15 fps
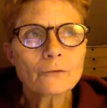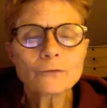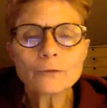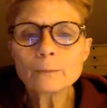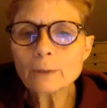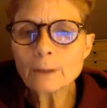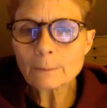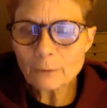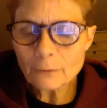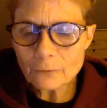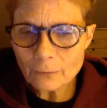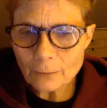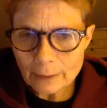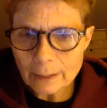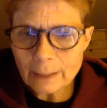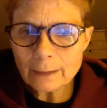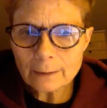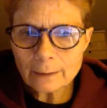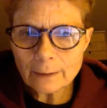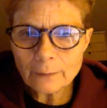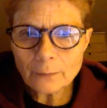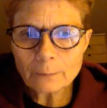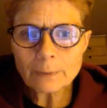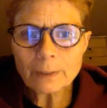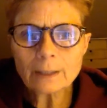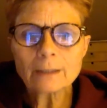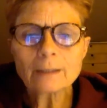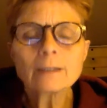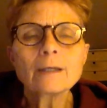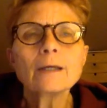film clip of Akilah and the
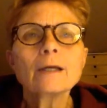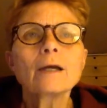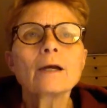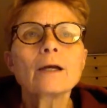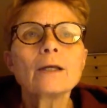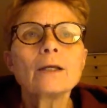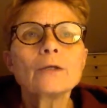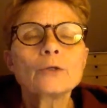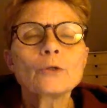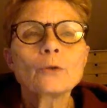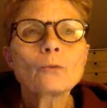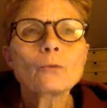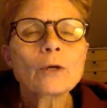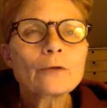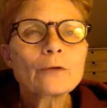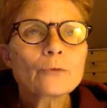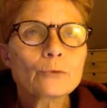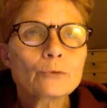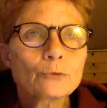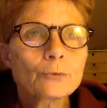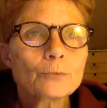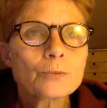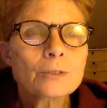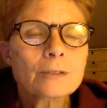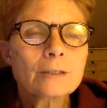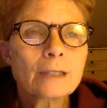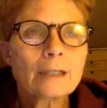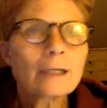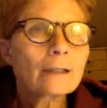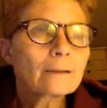Bee, one of the groups,
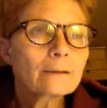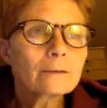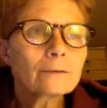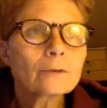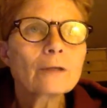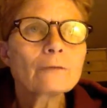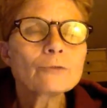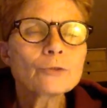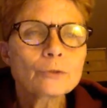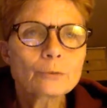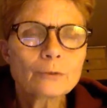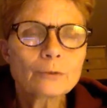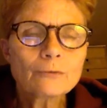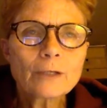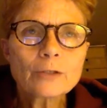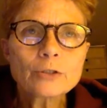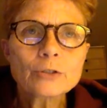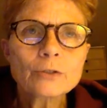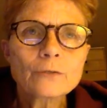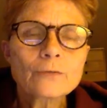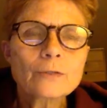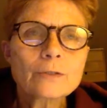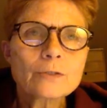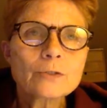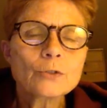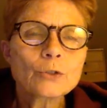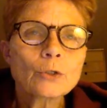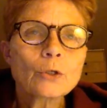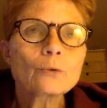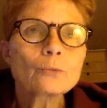and I loved your reflection of this,
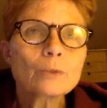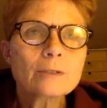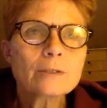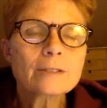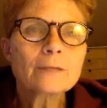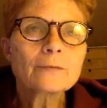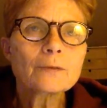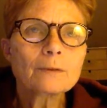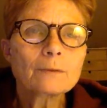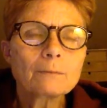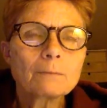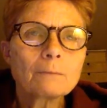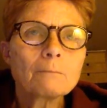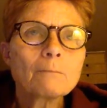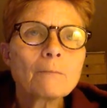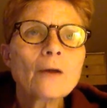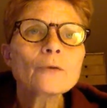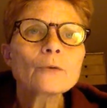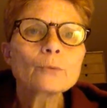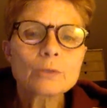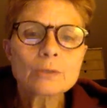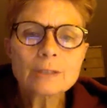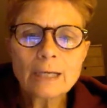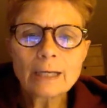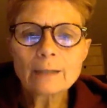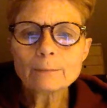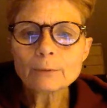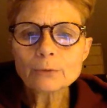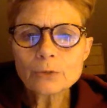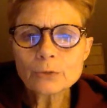was that the mother was
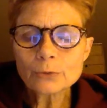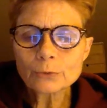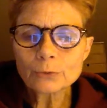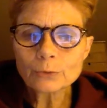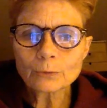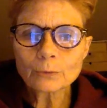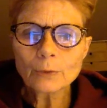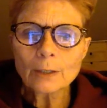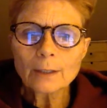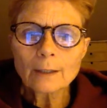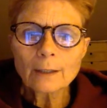able to